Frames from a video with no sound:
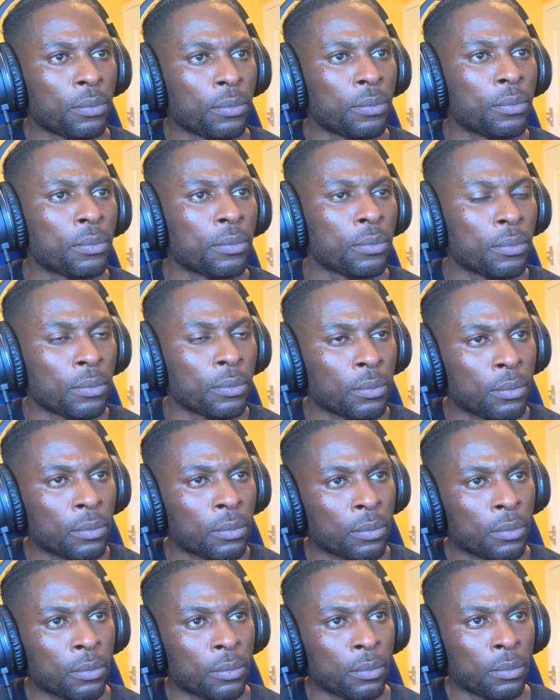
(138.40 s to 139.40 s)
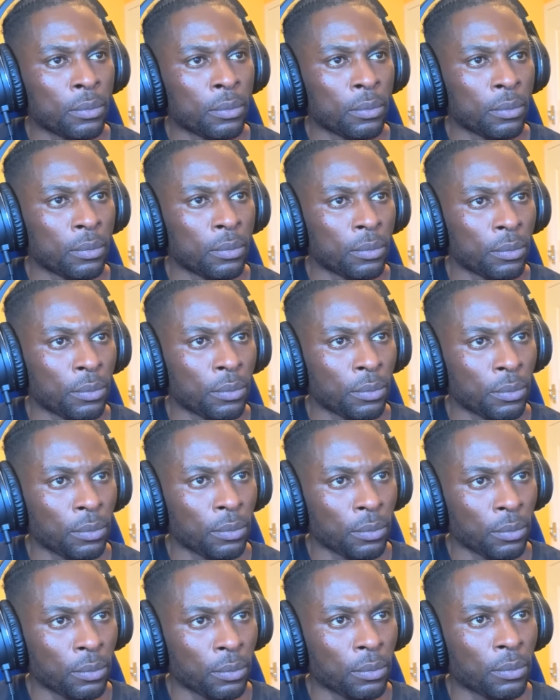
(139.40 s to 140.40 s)

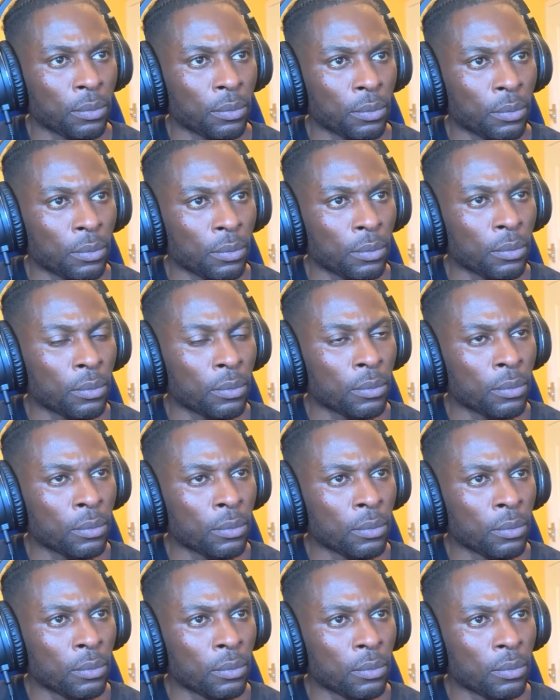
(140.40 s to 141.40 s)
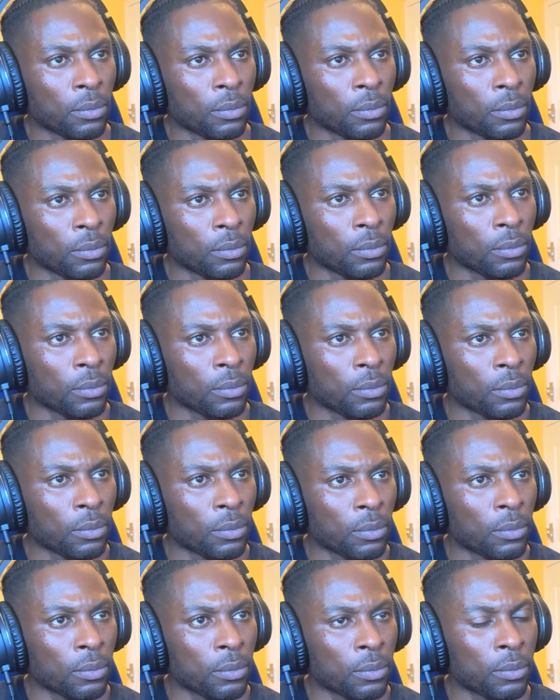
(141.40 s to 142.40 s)

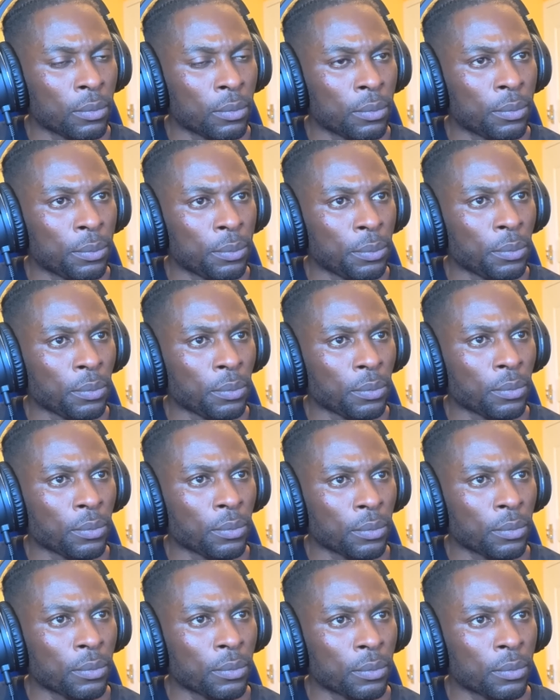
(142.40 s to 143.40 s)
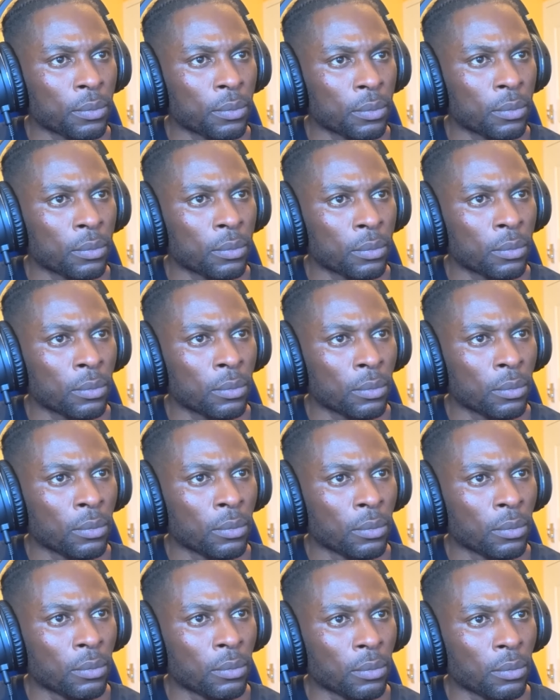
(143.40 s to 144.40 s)

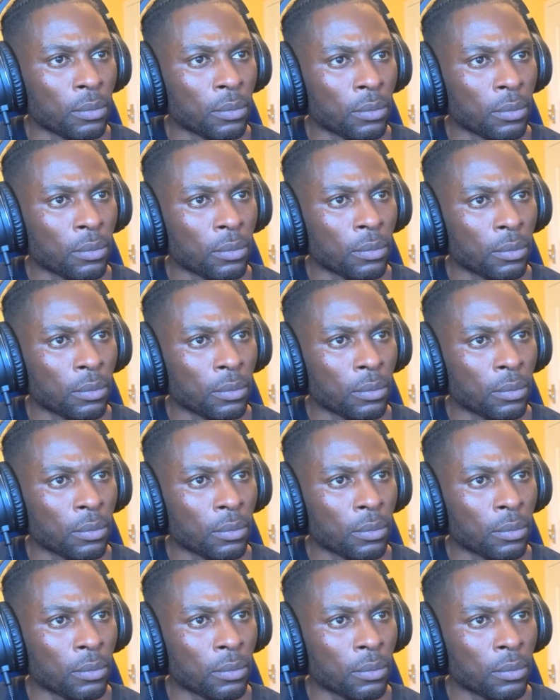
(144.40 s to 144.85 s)
[no speech]